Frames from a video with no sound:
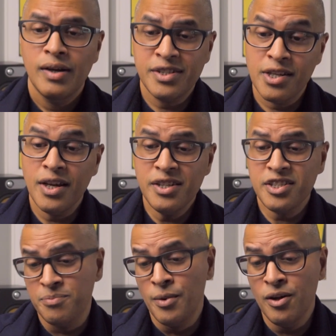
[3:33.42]
It's a nice
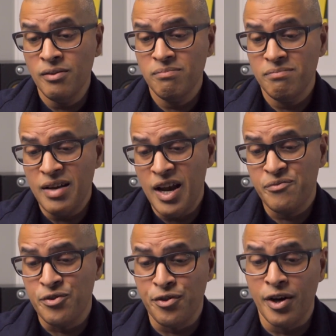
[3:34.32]
small
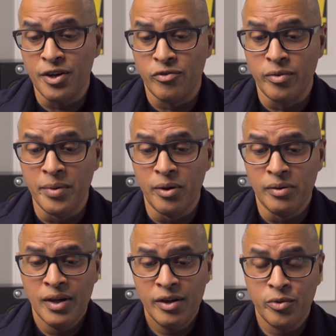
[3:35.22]
afterthought of a remote.
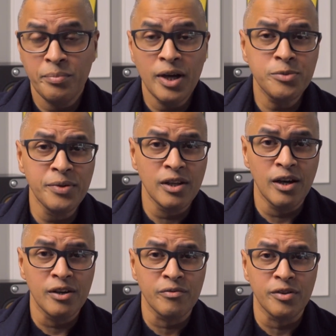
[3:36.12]
It reminds me a lot of